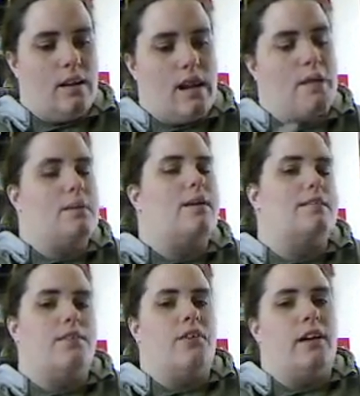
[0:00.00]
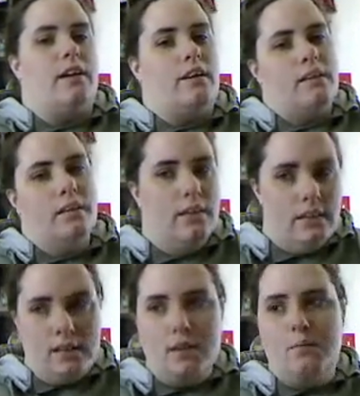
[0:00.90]
Not because of like
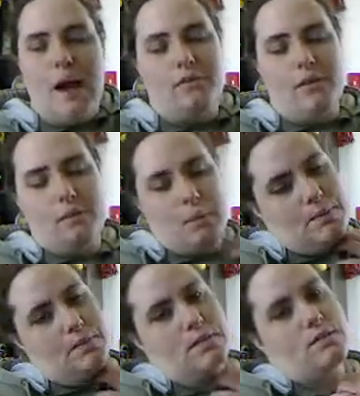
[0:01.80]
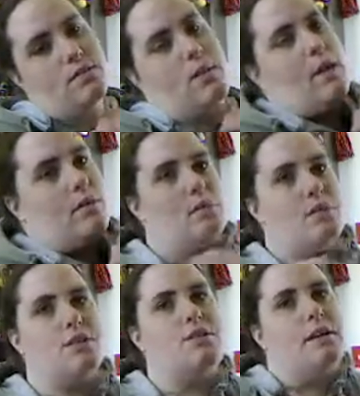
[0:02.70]
my family business or whatever, but
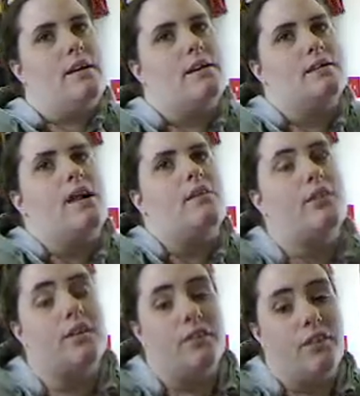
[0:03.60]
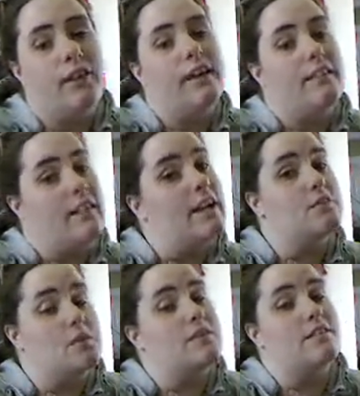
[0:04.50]
just because I really feel like that's
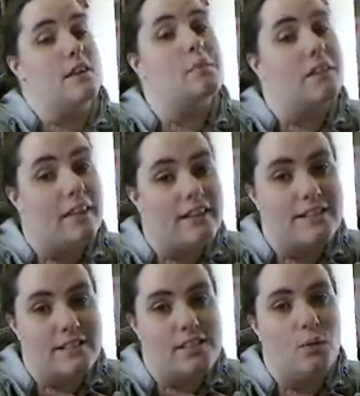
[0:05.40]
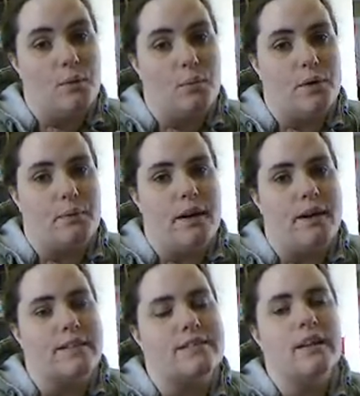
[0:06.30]
what it's going to be like to deal with birth
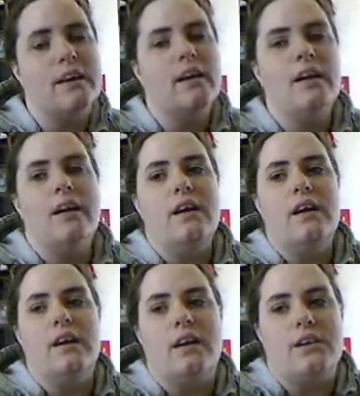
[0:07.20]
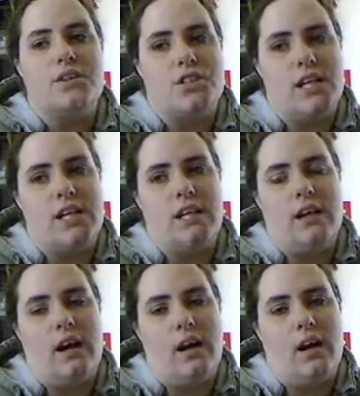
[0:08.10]
parents. She,
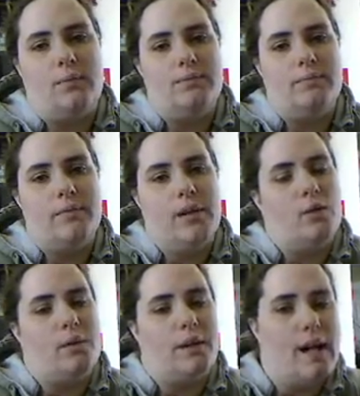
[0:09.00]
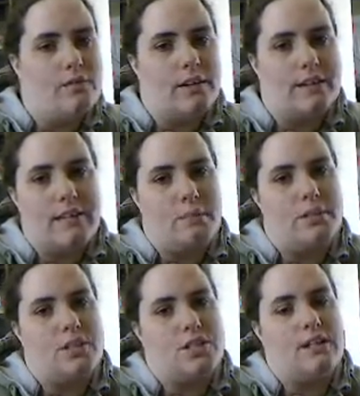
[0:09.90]
would never accept
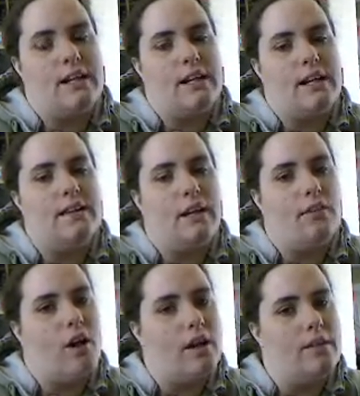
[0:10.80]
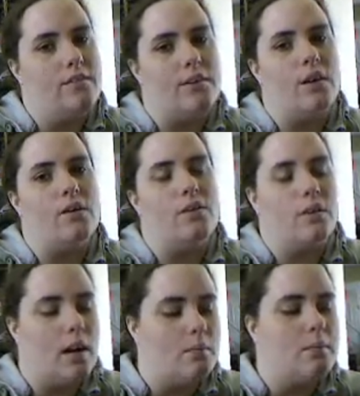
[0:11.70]
that she did anything wrong, even though
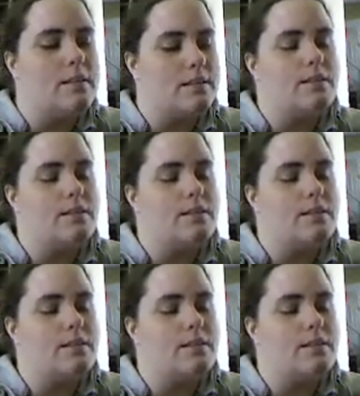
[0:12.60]
his